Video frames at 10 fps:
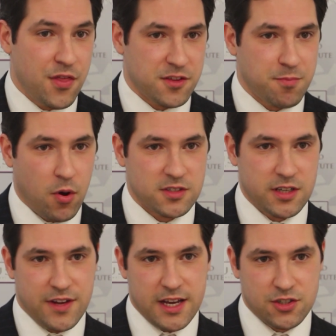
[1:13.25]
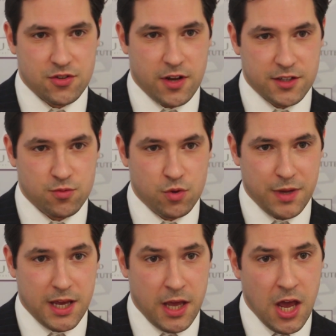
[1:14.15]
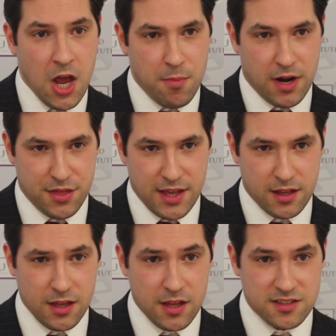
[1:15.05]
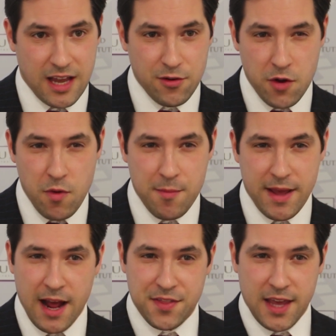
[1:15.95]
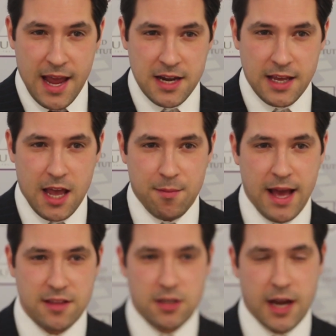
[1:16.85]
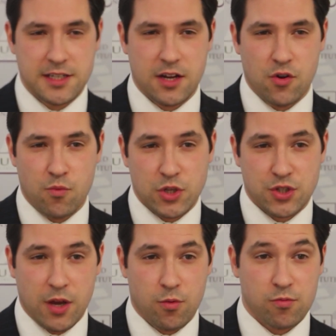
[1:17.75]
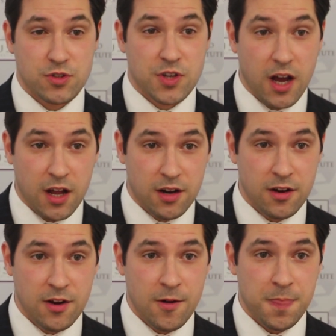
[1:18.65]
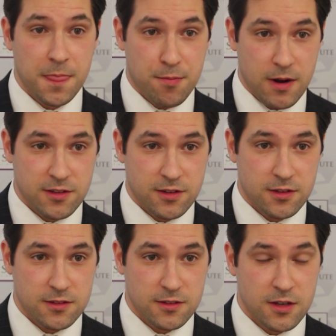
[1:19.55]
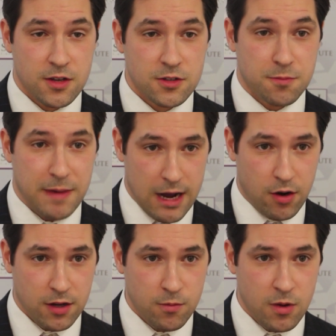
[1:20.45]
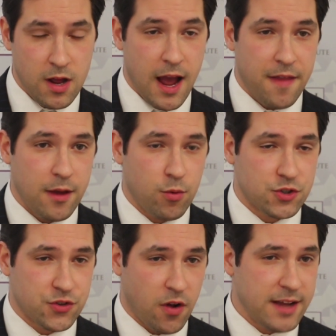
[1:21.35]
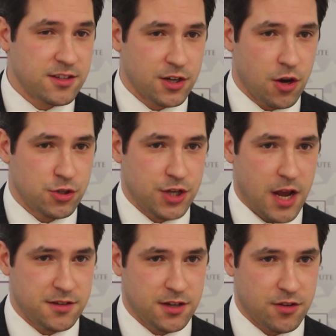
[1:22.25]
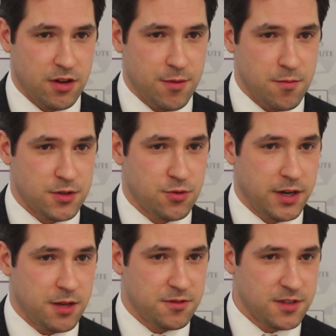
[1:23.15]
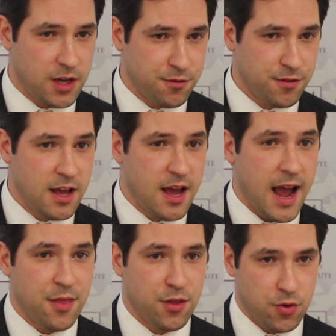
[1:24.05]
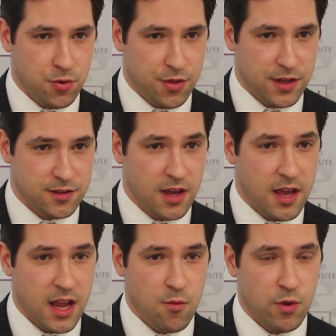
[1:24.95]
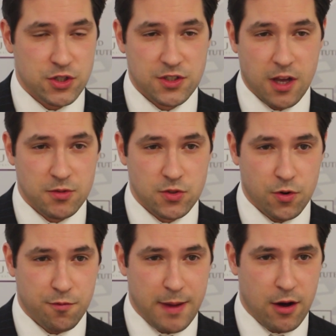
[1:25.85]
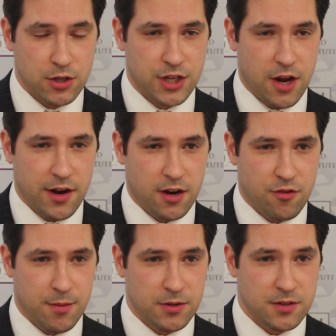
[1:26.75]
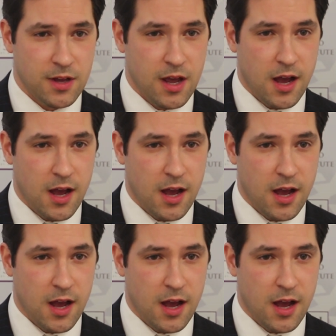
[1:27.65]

this policy of airstrikes will be. But I think Saudi Arabia at the end game has an idea in which they will return the president to power and they will try to negotiate an agreement between himself and the Houthis in which some sort of power sharing agreement